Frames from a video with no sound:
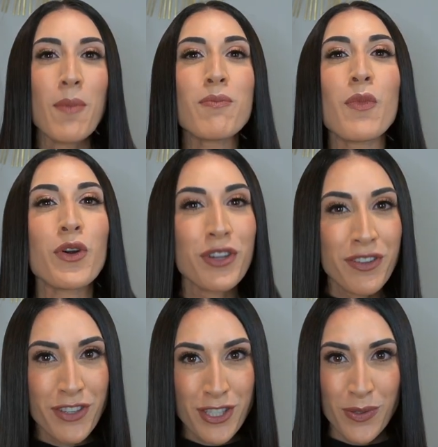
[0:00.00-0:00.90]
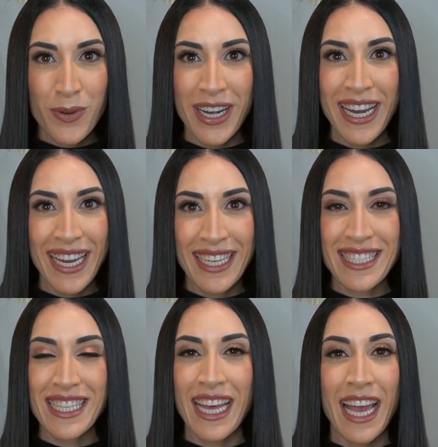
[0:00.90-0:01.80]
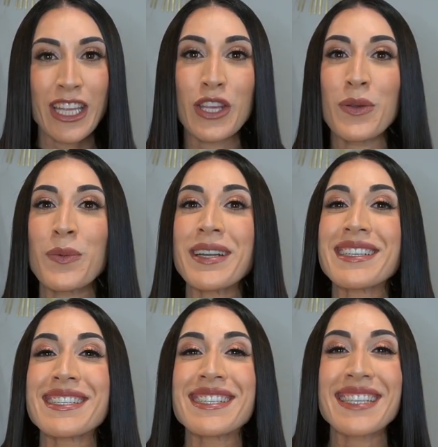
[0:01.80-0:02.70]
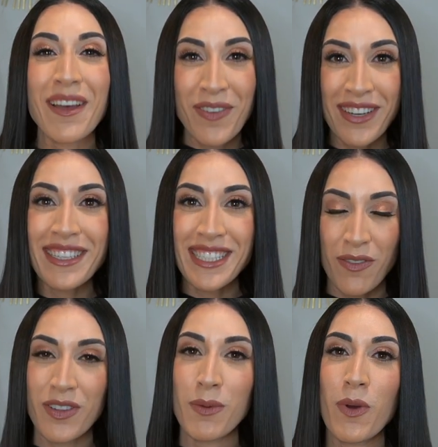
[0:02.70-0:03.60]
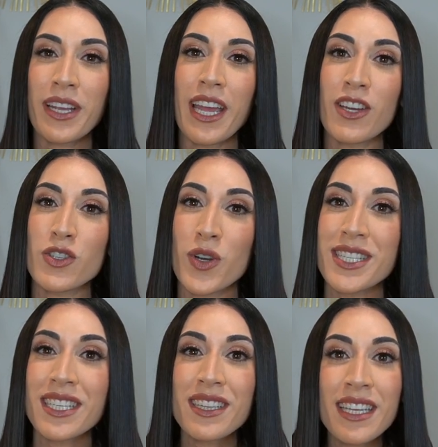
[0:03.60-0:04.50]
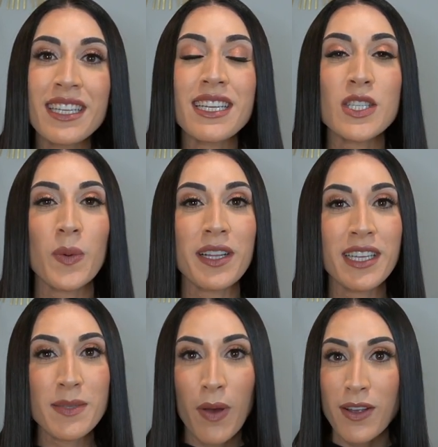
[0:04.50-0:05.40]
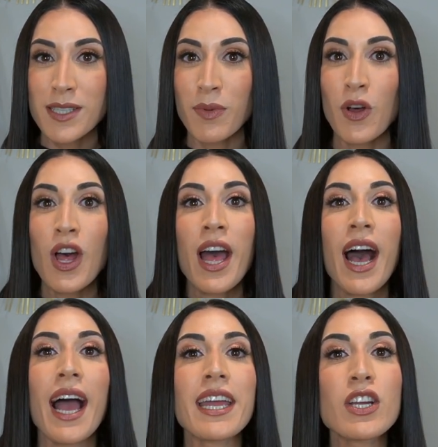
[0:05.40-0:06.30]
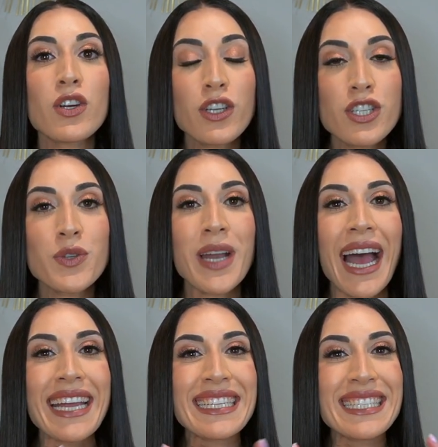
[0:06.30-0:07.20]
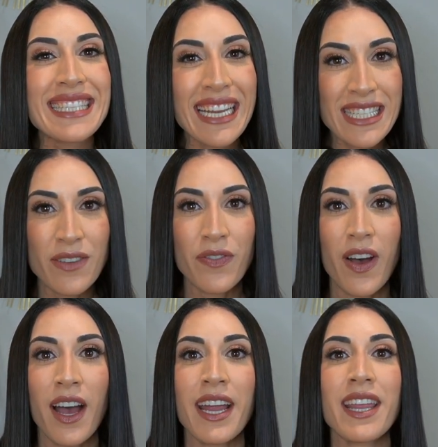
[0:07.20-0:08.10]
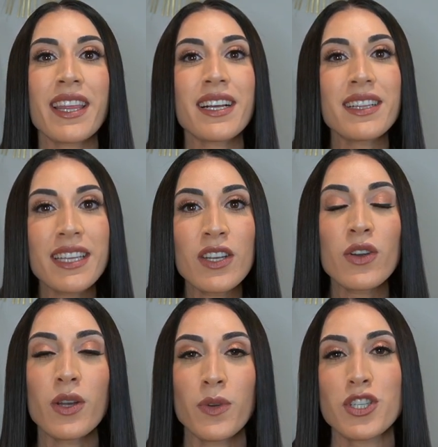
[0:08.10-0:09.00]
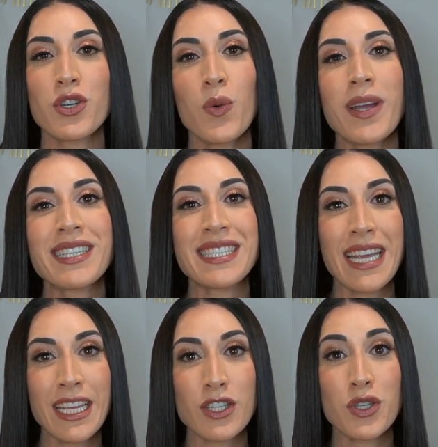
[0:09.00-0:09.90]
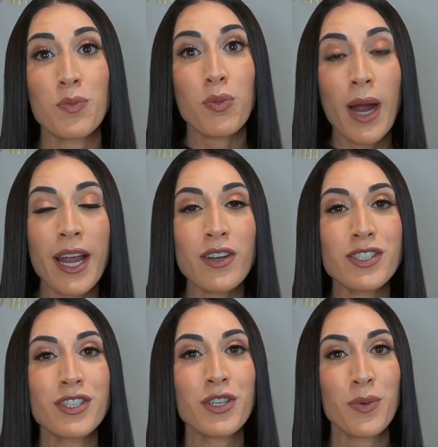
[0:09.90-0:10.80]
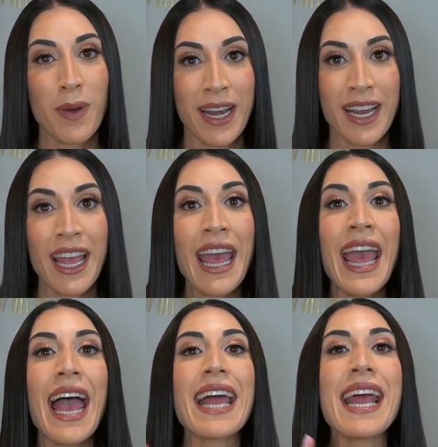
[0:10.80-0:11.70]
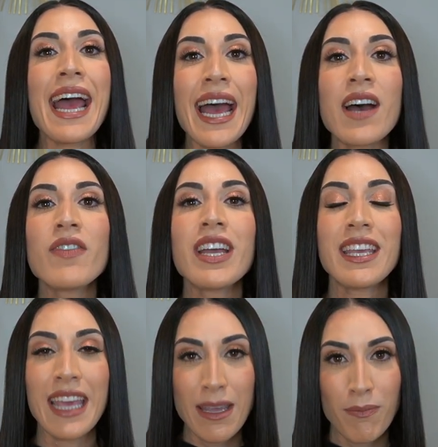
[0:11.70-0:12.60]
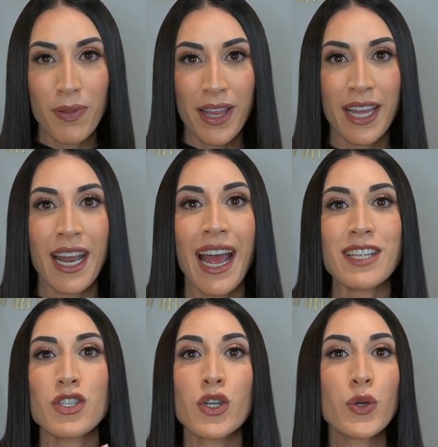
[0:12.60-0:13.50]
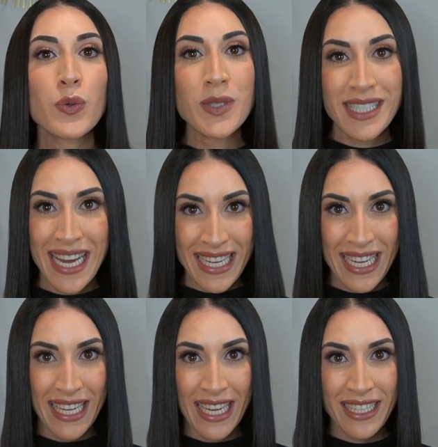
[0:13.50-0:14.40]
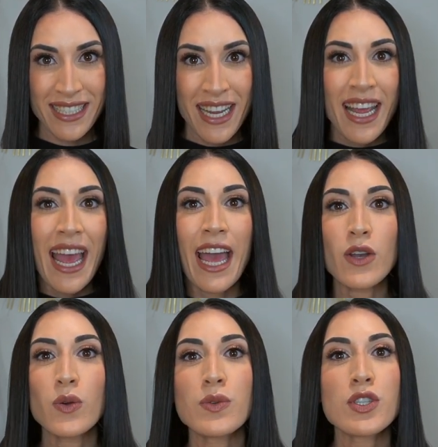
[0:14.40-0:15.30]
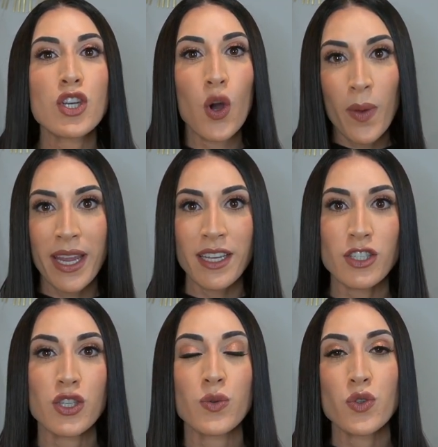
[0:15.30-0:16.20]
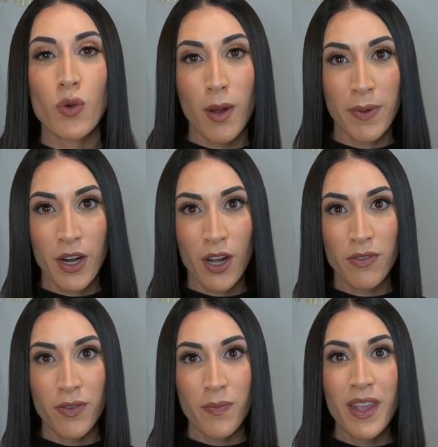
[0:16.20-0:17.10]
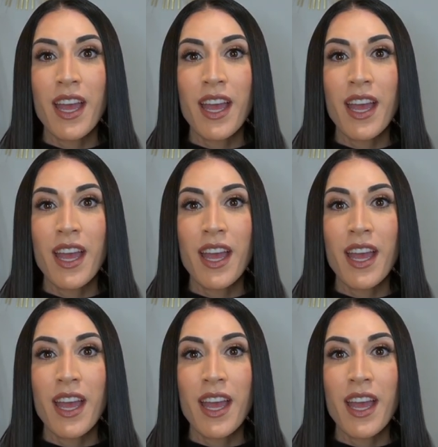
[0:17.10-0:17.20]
Moral of the story is that you definitely want to get your dress cleaned as quickly as possible. I encourage you to identify the cleaner in which you're going to take it to prior to your wedding and have a game plan as to who's taking it and who's going to drop it off.